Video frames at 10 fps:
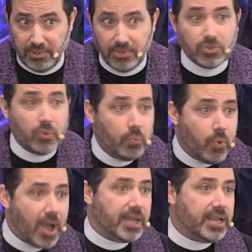So
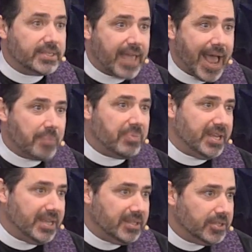what is
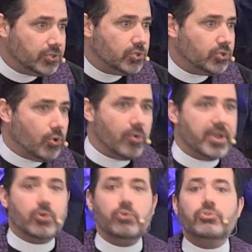happening in this story?
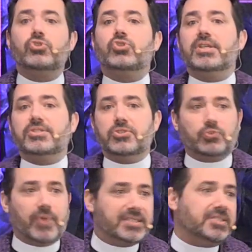Who's Jesus
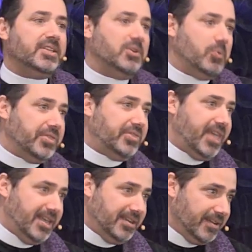wrestling with
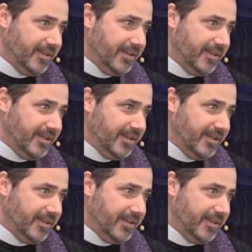then?